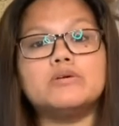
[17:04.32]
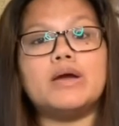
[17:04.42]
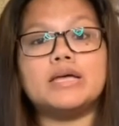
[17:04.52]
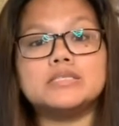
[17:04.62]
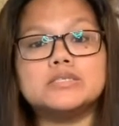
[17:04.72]
to
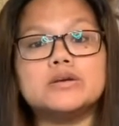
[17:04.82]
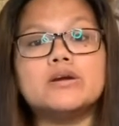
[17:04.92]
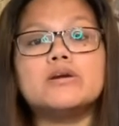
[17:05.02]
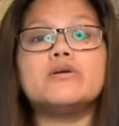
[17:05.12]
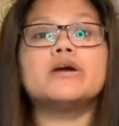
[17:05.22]

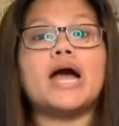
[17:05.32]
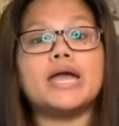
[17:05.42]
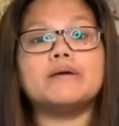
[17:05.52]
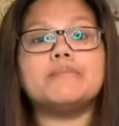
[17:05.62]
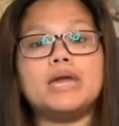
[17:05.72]
answer or
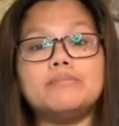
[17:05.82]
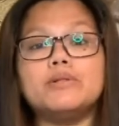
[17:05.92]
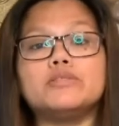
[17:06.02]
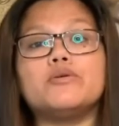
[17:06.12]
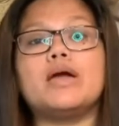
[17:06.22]
I am
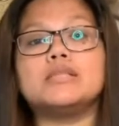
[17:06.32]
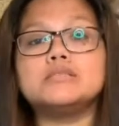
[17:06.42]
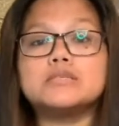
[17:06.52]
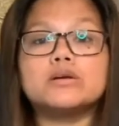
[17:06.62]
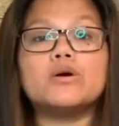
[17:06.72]
able to
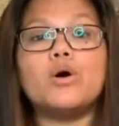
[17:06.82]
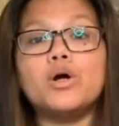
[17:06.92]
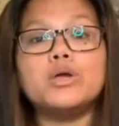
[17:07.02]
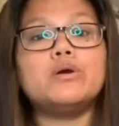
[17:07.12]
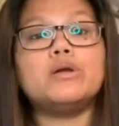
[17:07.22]
answer
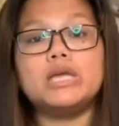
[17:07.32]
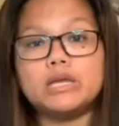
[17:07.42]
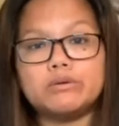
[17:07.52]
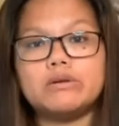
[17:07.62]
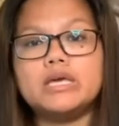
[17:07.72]
all your
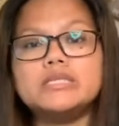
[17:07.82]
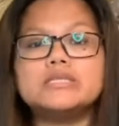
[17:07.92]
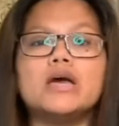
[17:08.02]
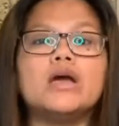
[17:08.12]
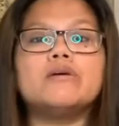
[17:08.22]

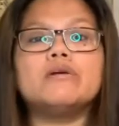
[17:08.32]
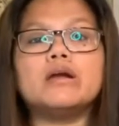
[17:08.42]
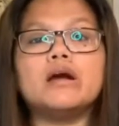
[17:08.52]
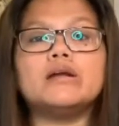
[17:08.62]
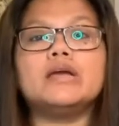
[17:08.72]
inquiries
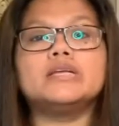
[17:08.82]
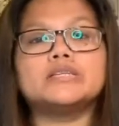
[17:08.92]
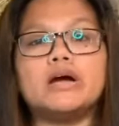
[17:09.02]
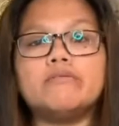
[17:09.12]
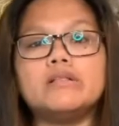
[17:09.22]
regarding
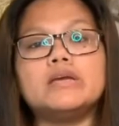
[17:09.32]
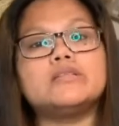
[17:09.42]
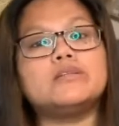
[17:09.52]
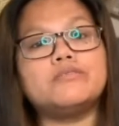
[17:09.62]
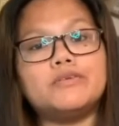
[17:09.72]

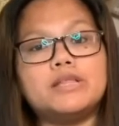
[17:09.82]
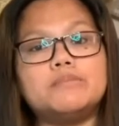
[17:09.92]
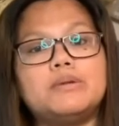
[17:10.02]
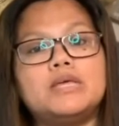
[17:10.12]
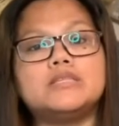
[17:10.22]
traveling to the
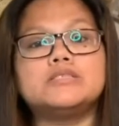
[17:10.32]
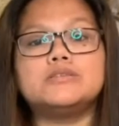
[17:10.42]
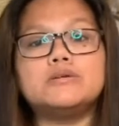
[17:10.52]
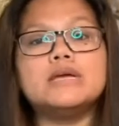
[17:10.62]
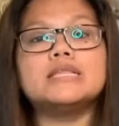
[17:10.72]
Philippines
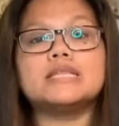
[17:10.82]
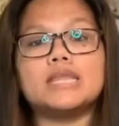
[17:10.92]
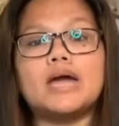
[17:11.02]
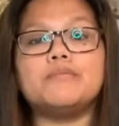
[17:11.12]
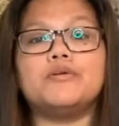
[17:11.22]
during the
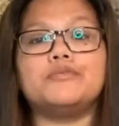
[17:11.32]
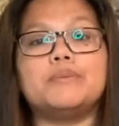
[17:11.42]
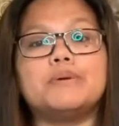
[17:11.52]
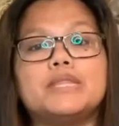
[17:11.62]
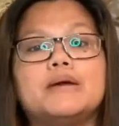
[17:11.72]
time of
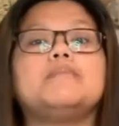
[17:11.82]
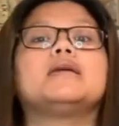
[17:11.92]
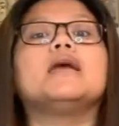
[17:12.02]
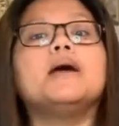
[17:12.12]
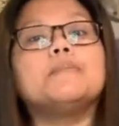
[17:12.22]
the
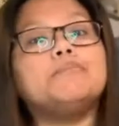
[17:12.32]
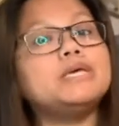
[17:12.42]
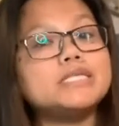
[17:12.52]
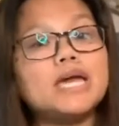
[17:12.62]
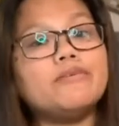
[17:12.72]
pandemic.
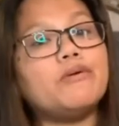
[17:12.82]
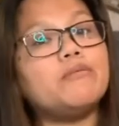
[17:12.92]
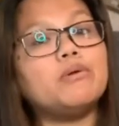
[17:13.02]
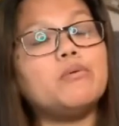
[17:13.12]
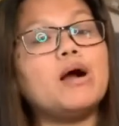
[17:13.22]
Be safe
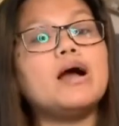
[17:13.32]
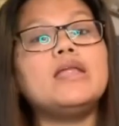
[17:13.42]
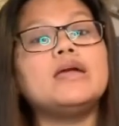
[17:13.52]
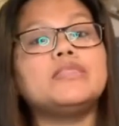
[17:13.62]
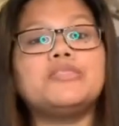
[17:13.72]

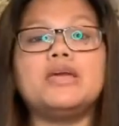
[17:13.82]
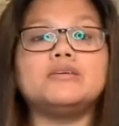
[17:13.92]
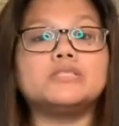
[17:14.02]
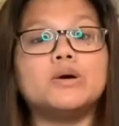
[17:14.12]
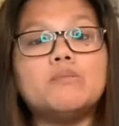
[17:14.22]
everyone and thank
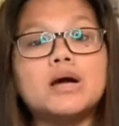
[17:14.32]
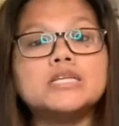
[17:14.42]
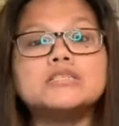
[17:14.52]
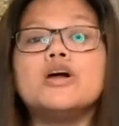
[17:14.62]
you so much